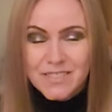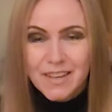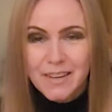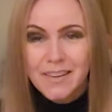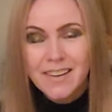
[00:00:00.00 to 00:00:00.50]

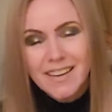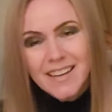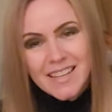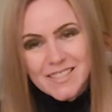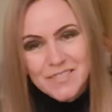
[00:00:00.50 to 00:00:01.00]
So
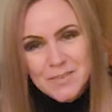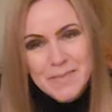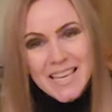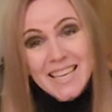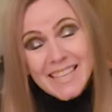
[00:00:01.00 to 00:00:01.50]
for
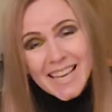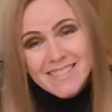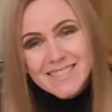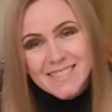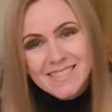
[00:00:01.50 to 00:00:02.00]
me,
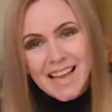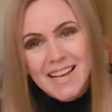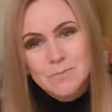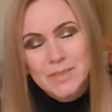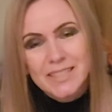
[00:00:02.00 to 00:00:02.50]
yes, it's
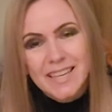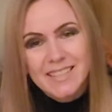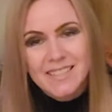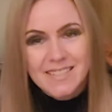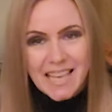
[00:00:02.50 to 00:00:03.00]
sad, but
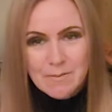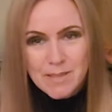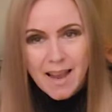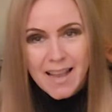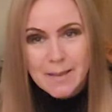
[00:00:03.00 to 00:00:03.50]
then at the
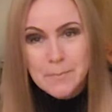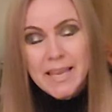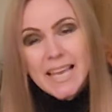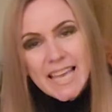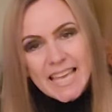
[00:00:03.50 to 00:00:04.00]
same time,